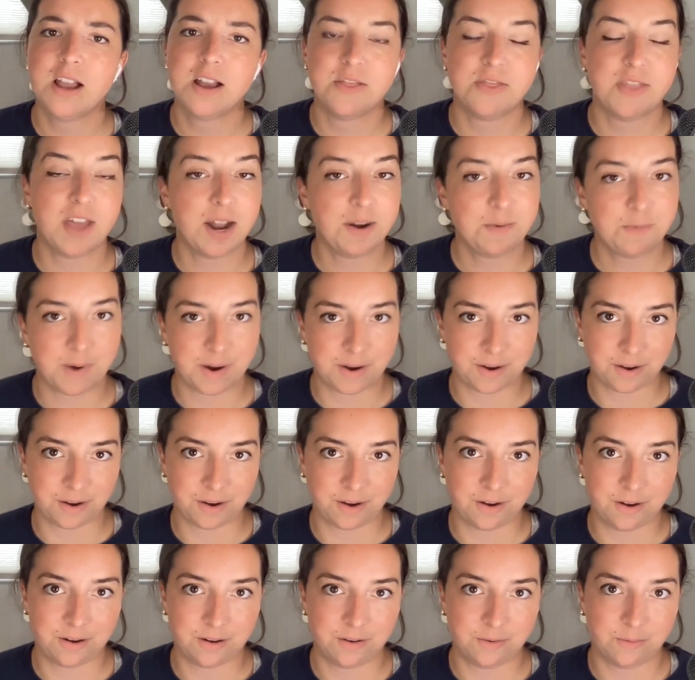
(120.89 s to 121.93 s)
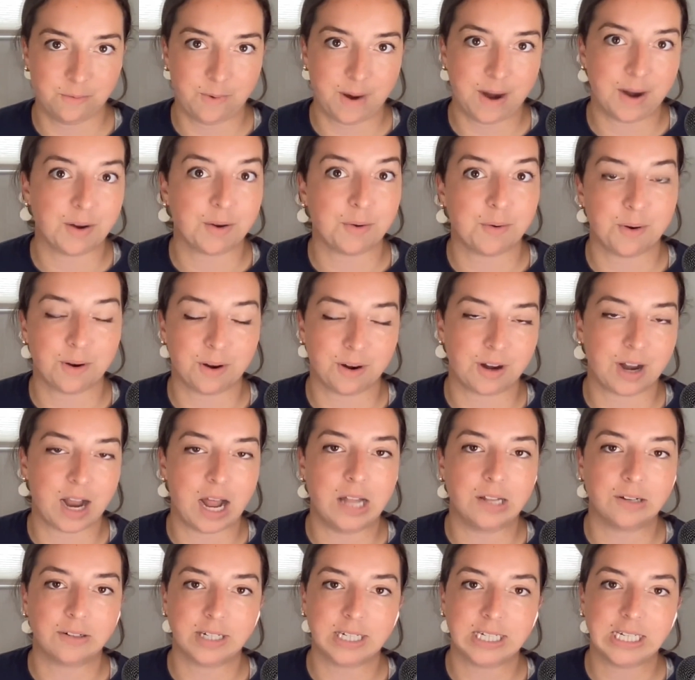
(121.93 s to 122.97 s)
then where do her
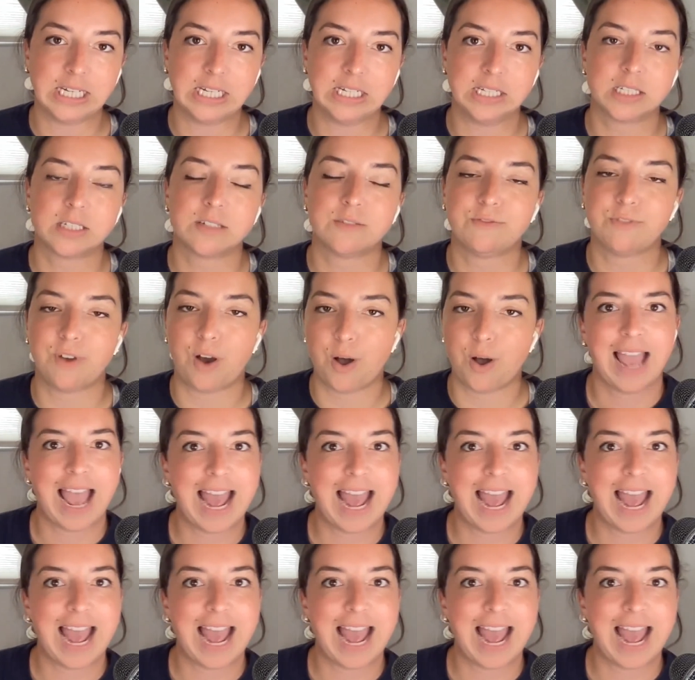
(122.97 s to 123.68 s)
calorie needs fall?